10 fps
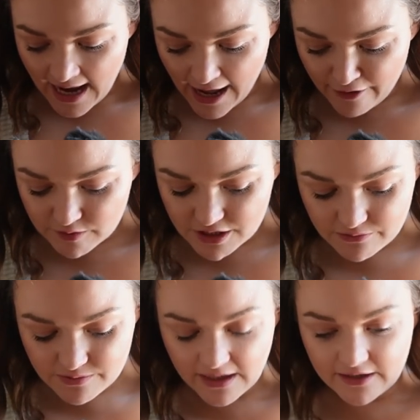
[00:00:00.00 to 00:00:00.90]
Um,
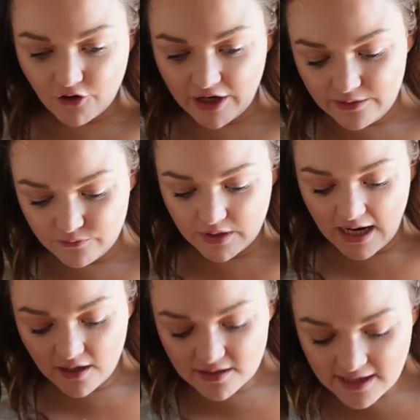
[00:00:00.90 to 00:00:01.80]
she was wearing a green one
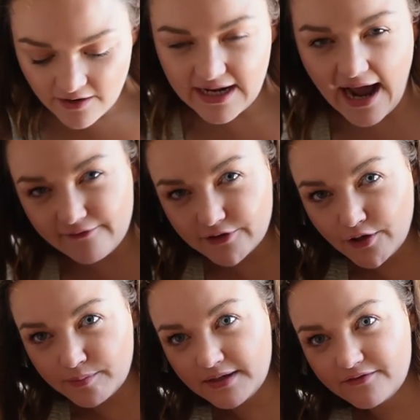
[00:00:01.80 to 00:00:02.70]
and because I already have a
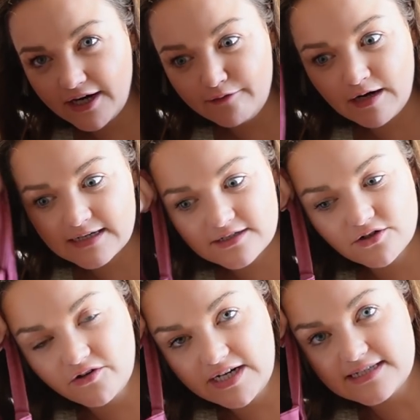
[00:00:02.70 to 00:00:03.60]
couple of green pairs of
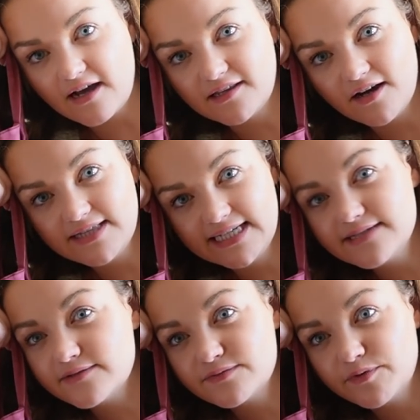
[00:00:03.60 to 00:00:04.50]
dungarees, I thought
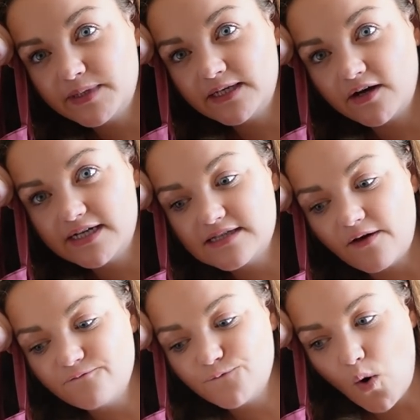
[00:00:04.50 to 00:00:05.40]
these ones would be nice
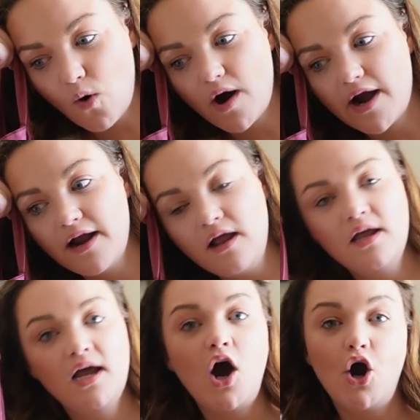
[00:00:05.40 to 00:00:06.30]
for
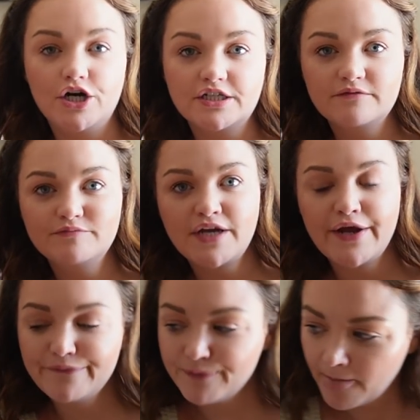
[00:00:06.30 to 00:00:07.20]
autumn
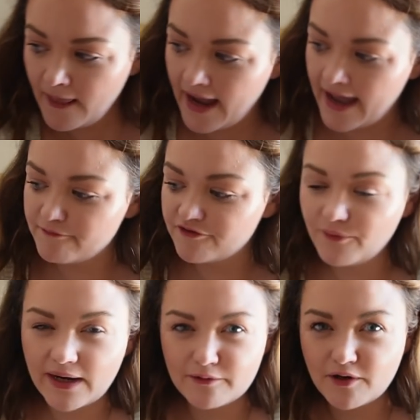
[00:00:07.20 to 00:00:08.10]
time and um,
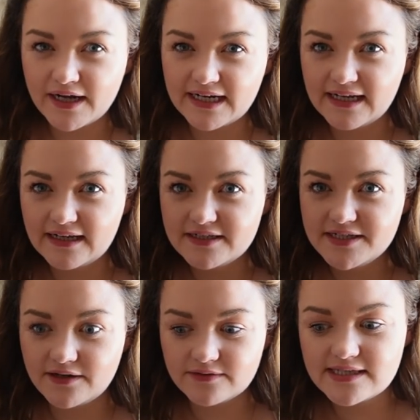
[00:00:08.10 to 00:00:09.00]
for when I'm kind of
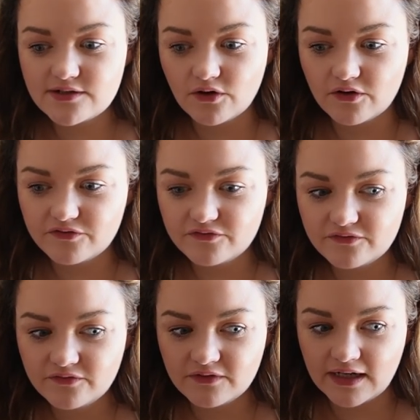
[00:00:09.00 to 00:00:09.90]
doing stuff
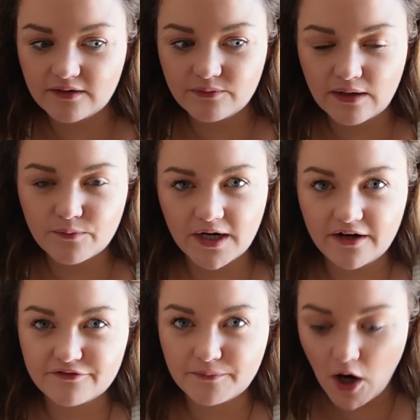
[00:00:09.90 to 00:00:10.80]
like when I'm
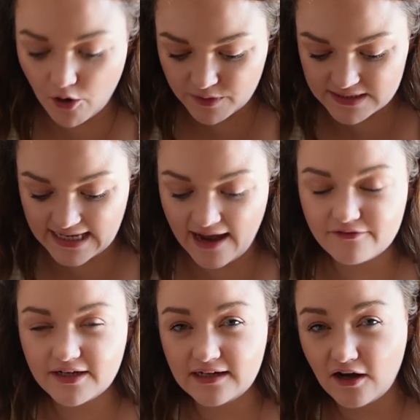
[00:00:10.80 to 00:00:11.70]
working from home because they have
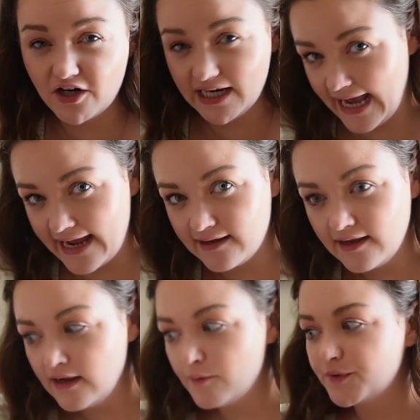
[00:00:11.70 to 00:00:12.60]
a longer leg
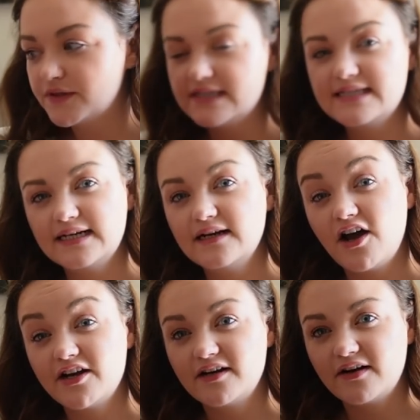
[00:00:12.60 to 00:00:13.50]
but they're still kind of